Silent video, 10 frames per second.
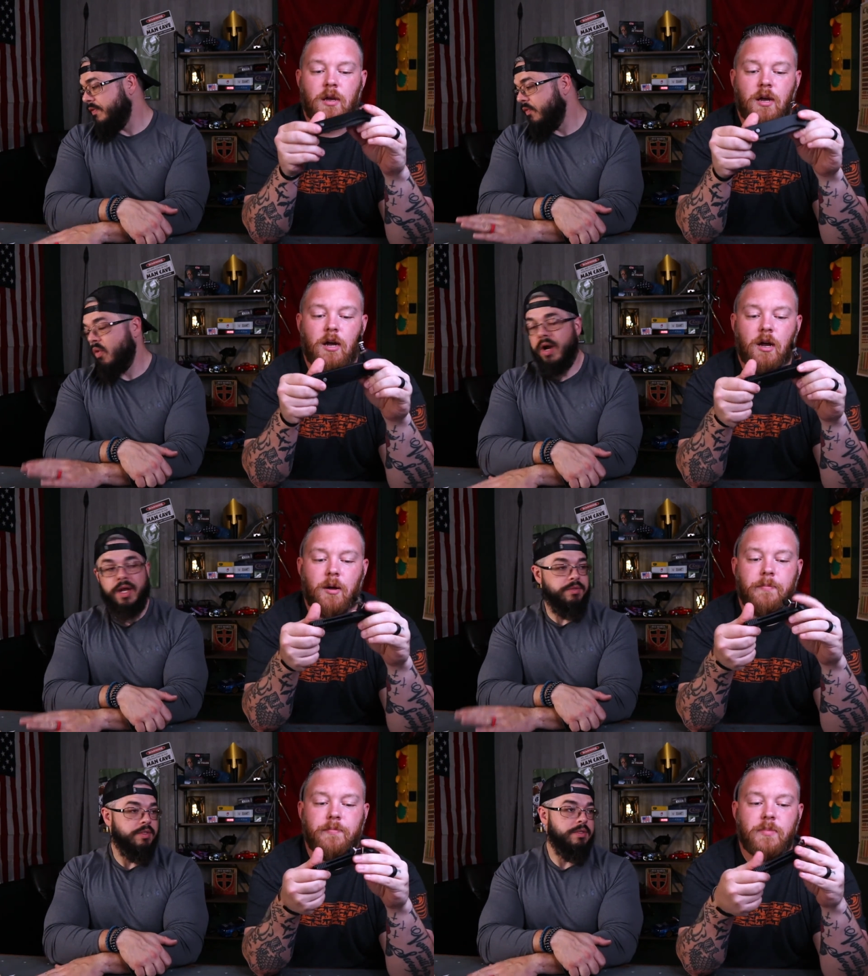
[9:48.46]
Speaker 1: four um,
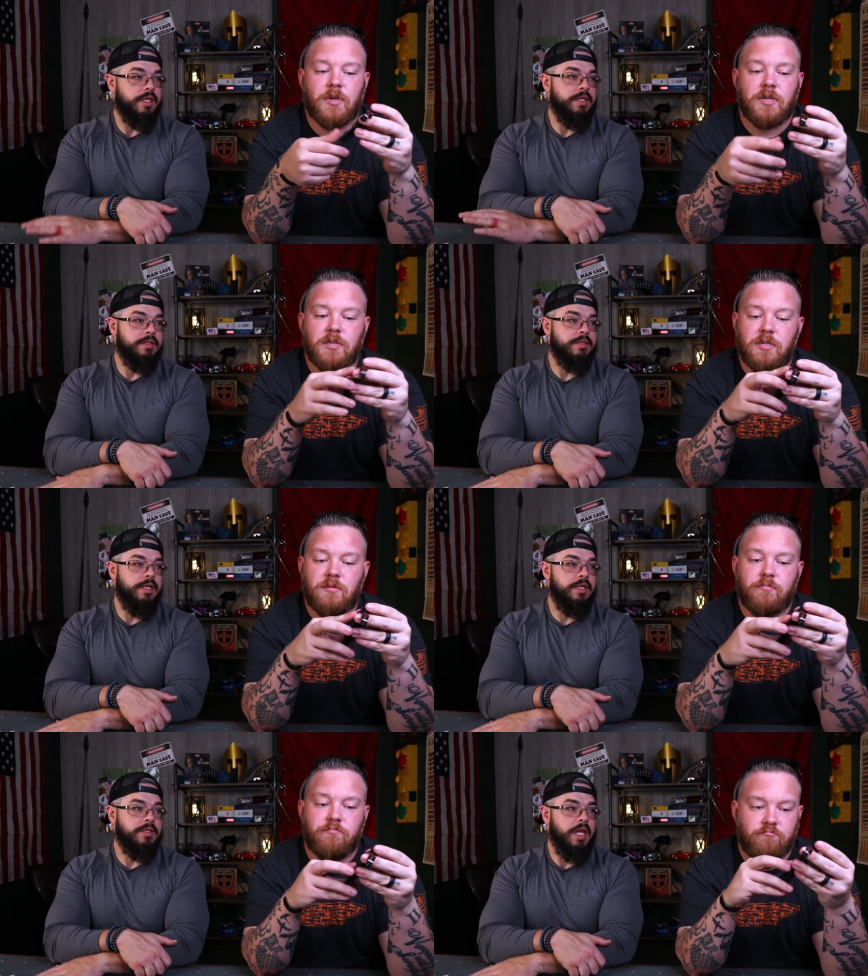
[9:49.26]
ounces. That is that
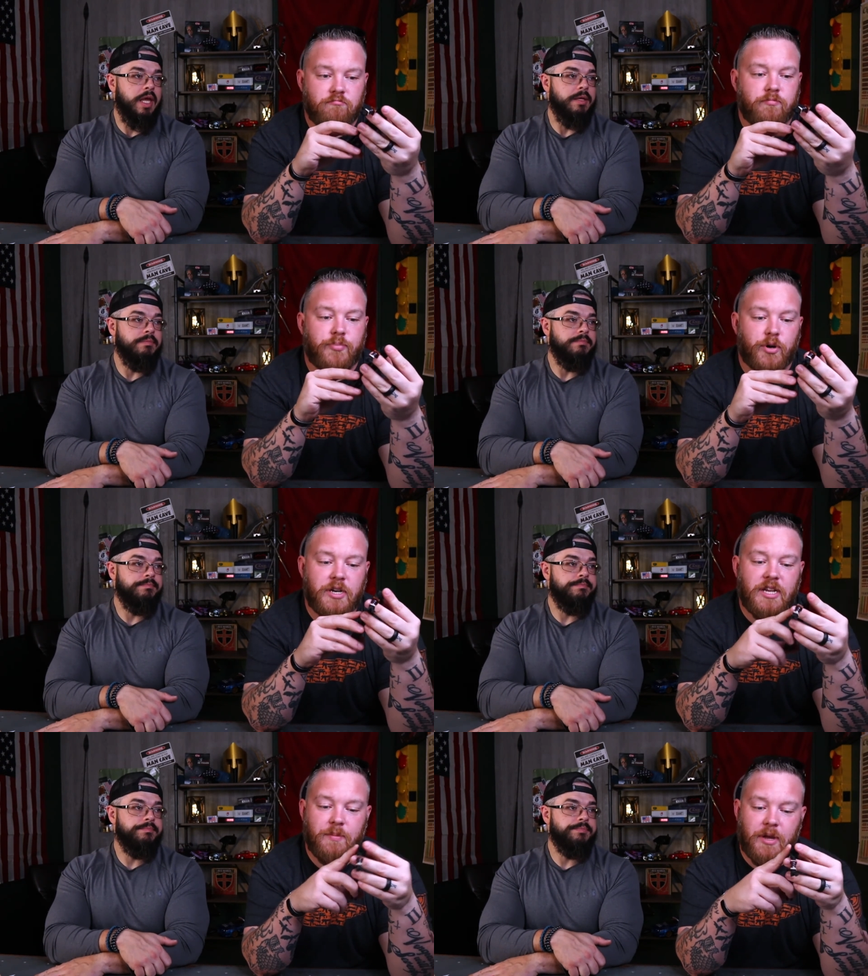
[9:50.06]
is light. Pretty
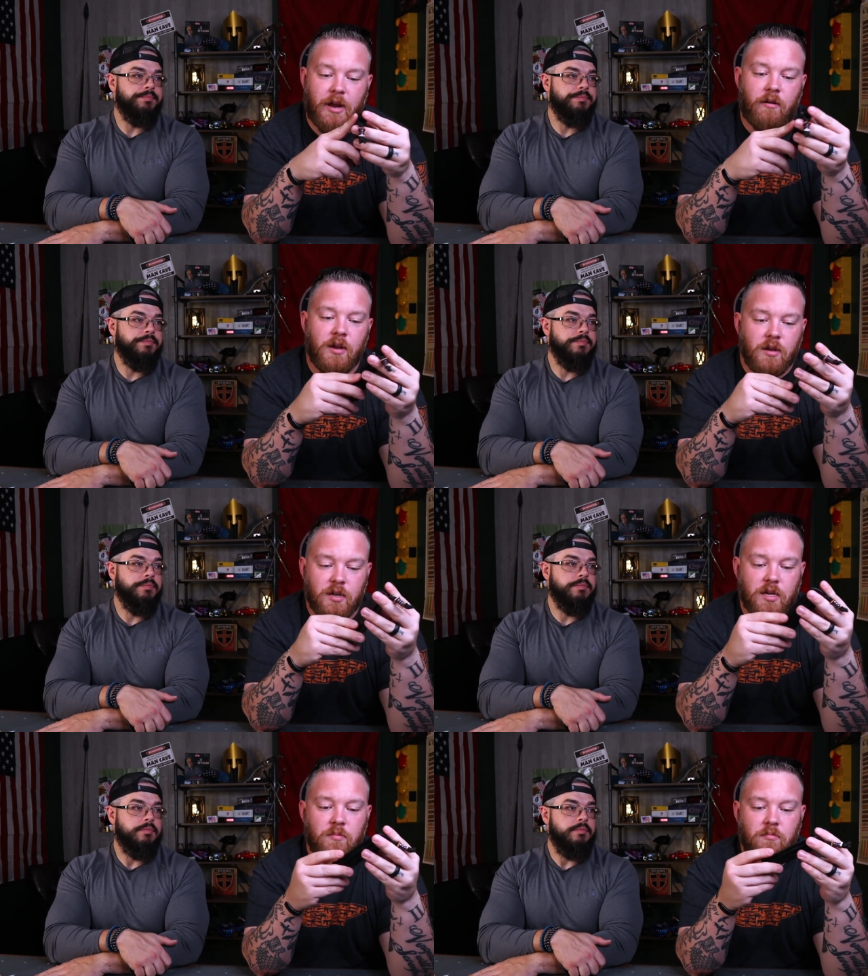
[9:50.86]
deep carry
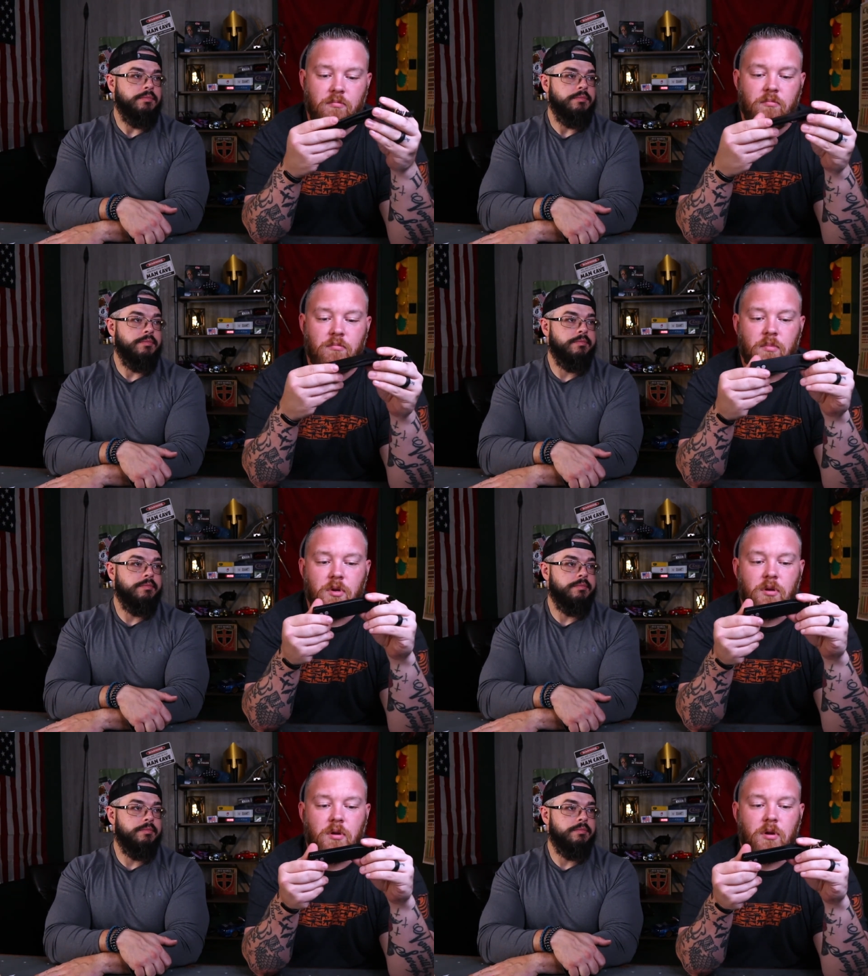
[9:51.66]
clip.
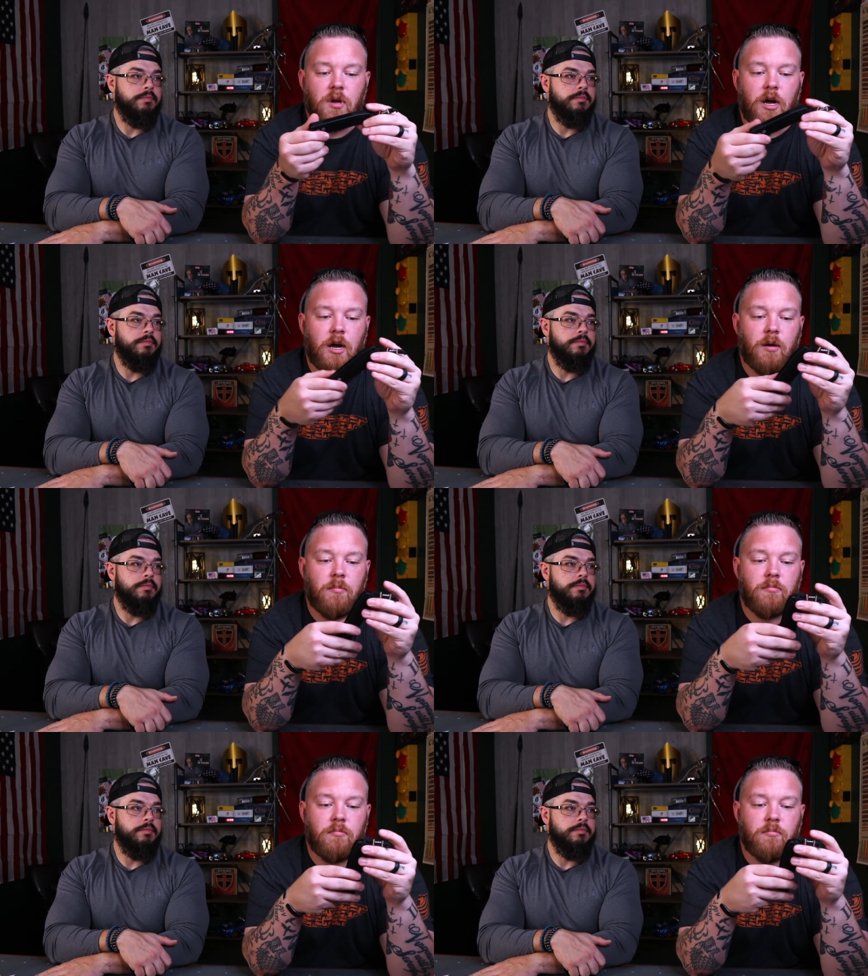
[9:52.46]
Um,